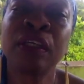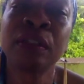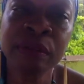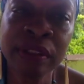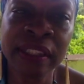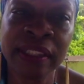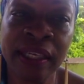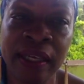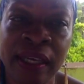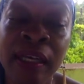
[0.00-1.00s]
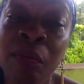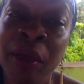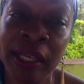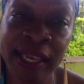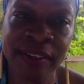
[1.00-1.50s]
included uh, in a
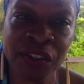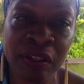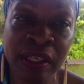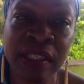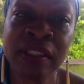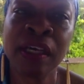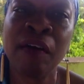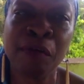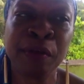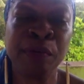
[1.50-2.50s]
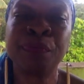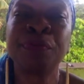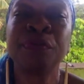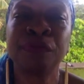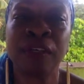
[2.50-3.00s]
medication, and it's a
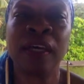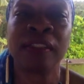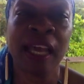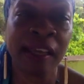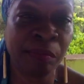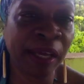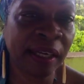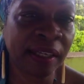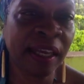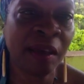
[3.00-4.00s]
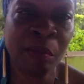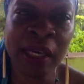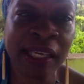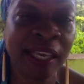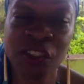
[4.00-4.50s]
government-approved uh, diabetic
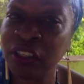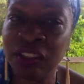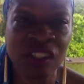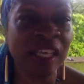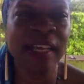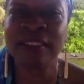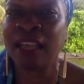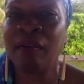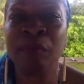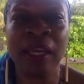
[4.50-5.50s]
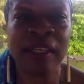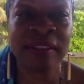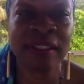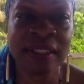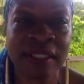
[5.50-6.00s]
medication. It just has not made it
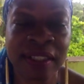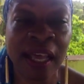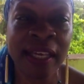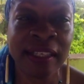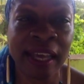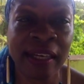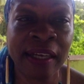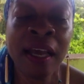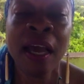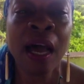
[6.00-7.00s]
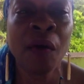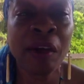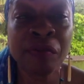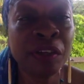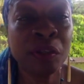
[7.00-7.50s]
to this side yet.
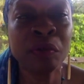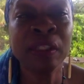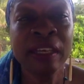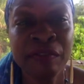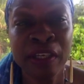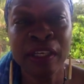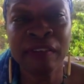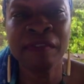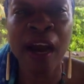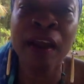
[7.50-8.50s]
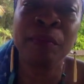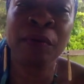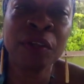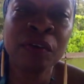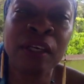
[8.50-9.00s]
However, you live in an
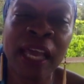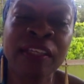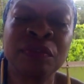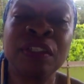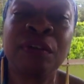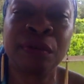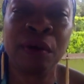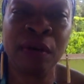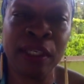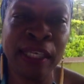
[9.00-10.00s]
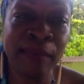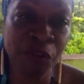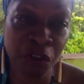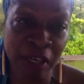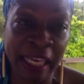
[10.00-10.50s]
environment where you can actually grow a neem
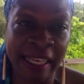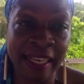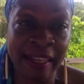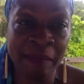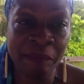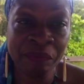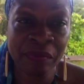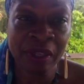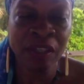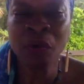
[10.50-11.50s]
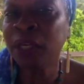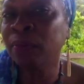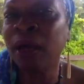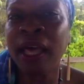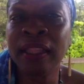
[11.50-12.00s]
tree. You
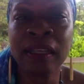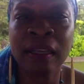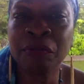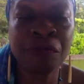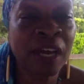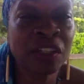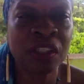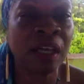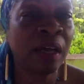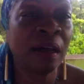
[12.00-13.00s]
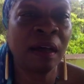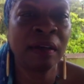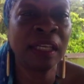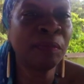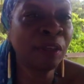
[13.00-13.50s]
can buy the fresh uh,
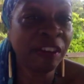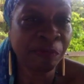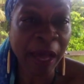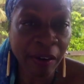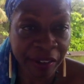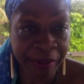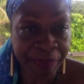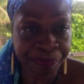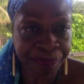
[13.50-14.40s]
neem leaf powder